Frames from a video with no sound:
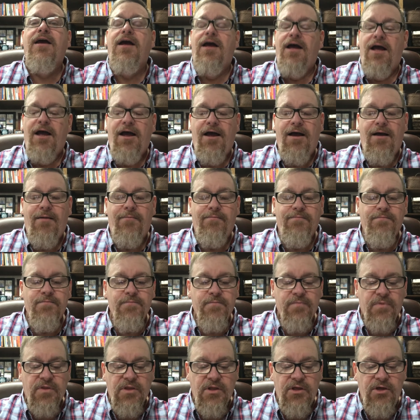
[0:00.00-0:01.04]

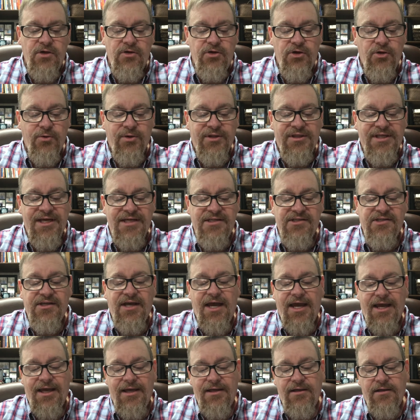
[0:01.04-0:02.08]
You do what they
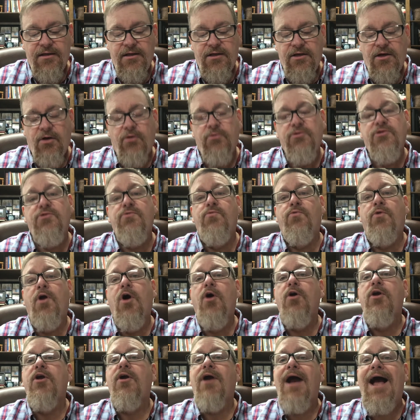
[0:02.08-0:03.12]
say. You don't
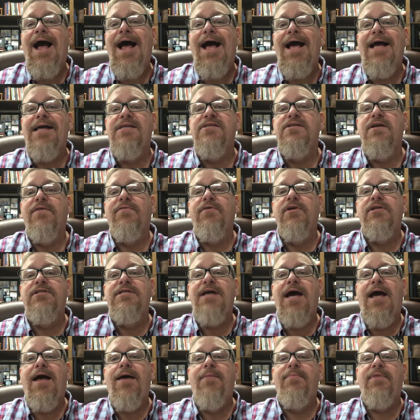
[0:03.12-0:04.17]
roll your eyes every
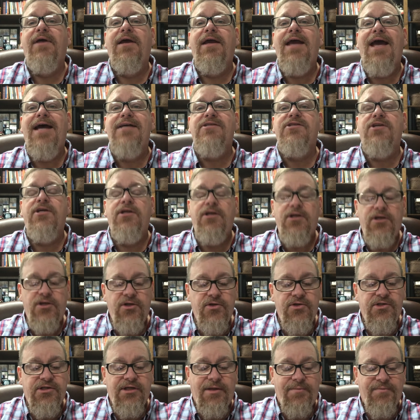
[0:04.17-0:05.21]
time they ask you to
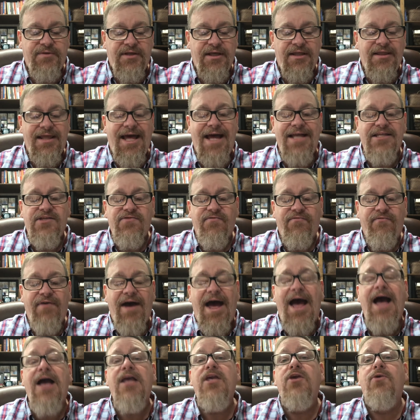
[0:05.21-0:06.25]
do something. That's
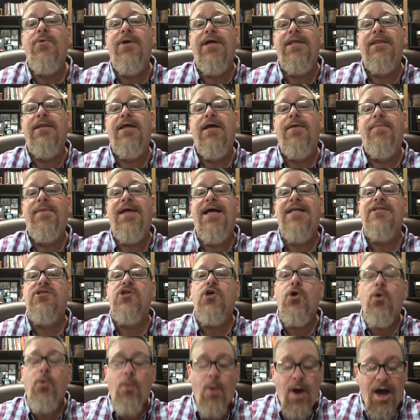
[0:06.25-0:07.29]
valuing them. That's
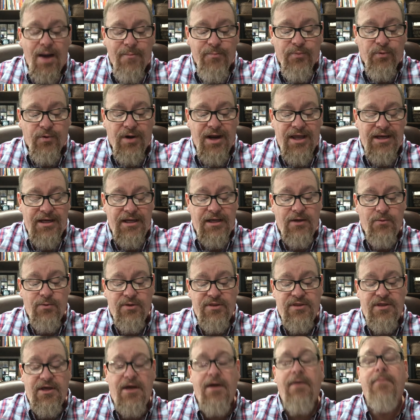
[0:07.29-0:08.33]
cooperating
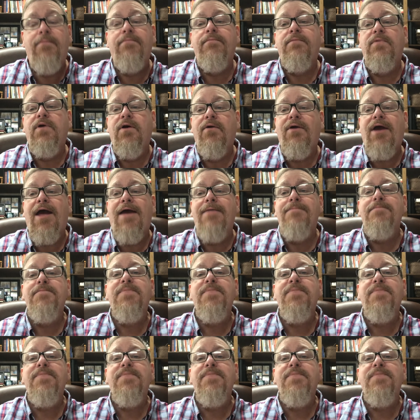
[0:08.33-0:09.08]
with them, okay?